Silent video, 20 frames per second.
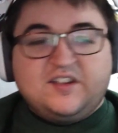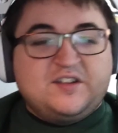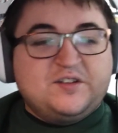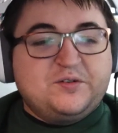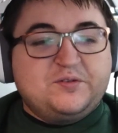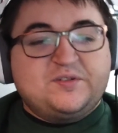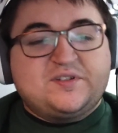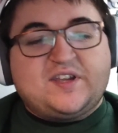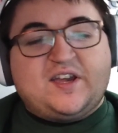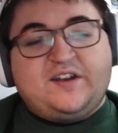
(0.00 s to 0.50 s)

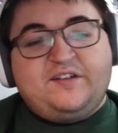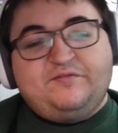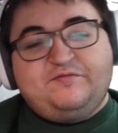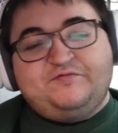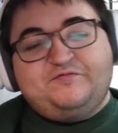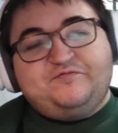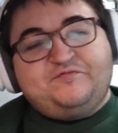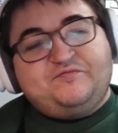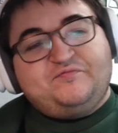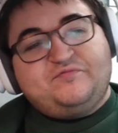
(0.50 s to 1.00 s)
because it was kind
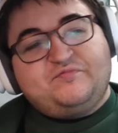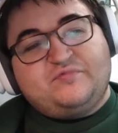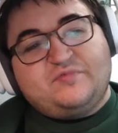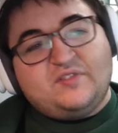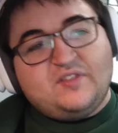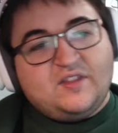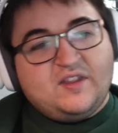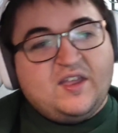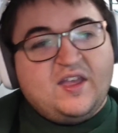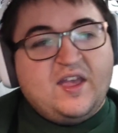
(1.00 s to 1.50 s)
of
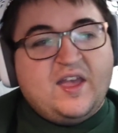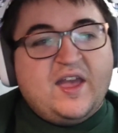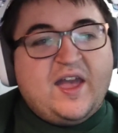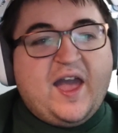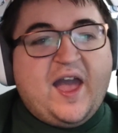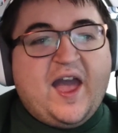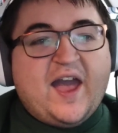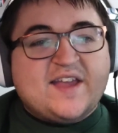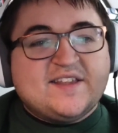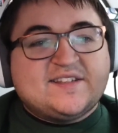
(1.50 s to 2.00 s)

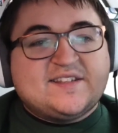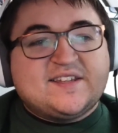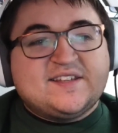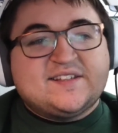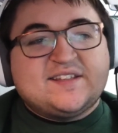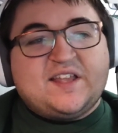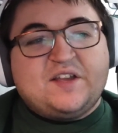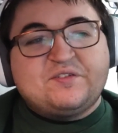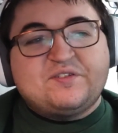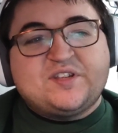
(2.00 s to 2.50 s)
as
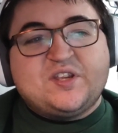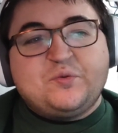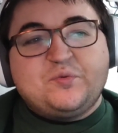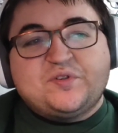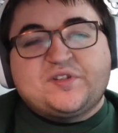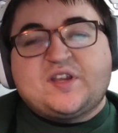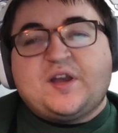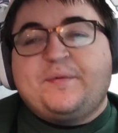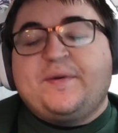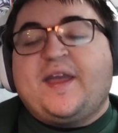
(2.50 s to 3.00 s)
Keselowski
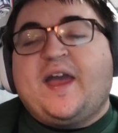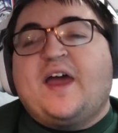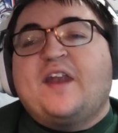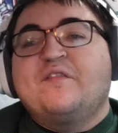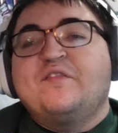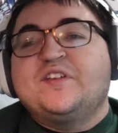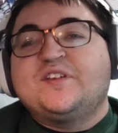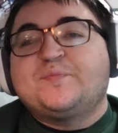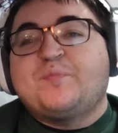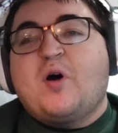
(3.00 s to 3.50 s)
was coming
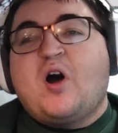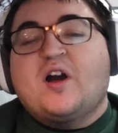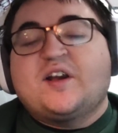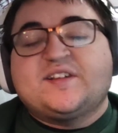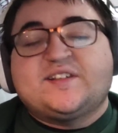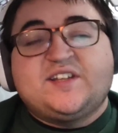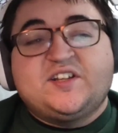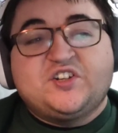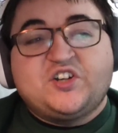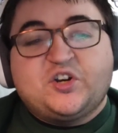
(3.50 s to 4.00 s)
out of his
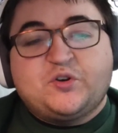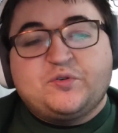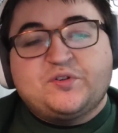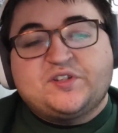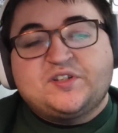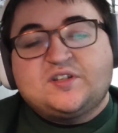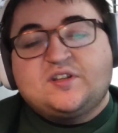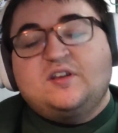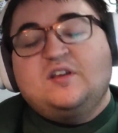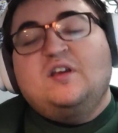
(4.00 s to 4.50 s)
box, Cindric
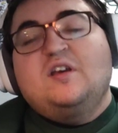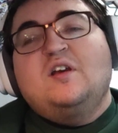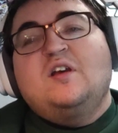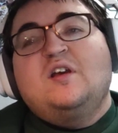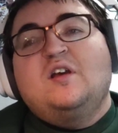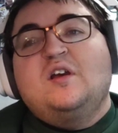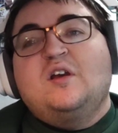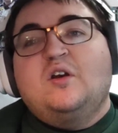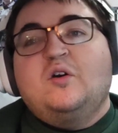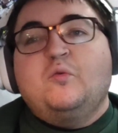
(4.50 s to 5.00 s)
was
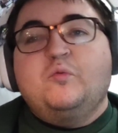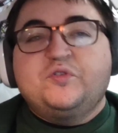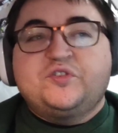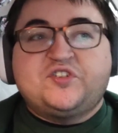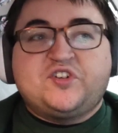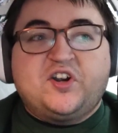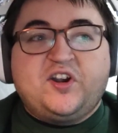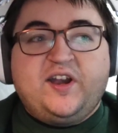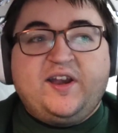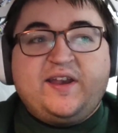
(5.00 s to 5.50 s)

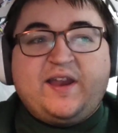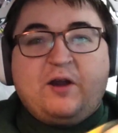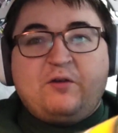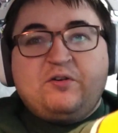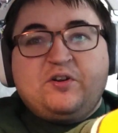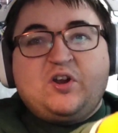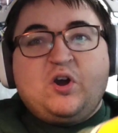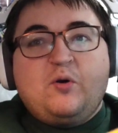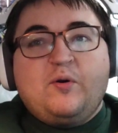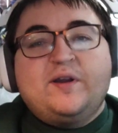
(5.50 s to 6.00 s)
was turning
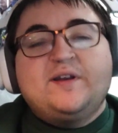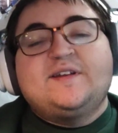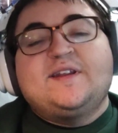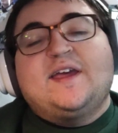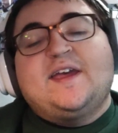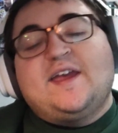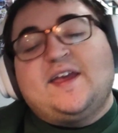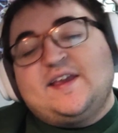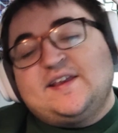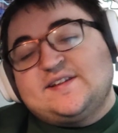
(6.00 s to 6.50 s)
down to go
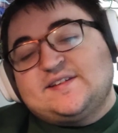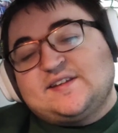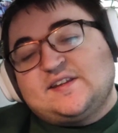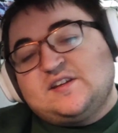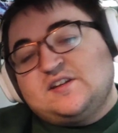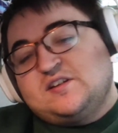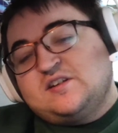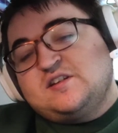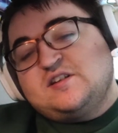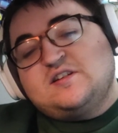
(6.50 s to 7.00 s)
into his
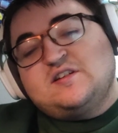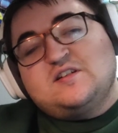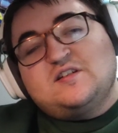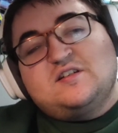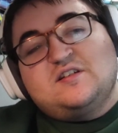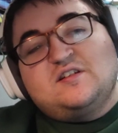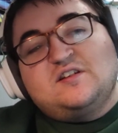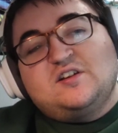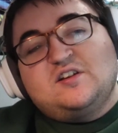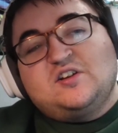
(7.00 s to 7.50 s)
and
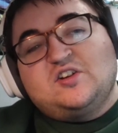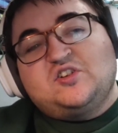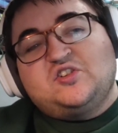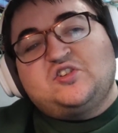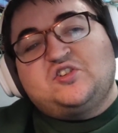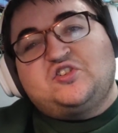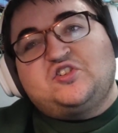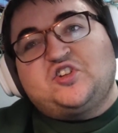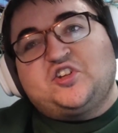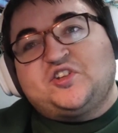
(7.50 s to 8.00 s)

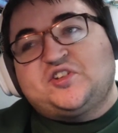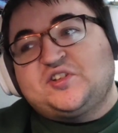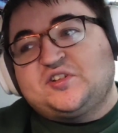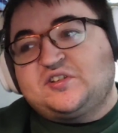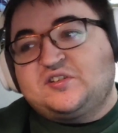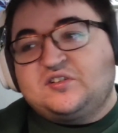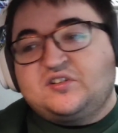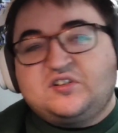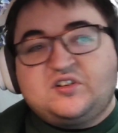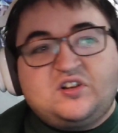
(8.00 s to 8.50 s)
just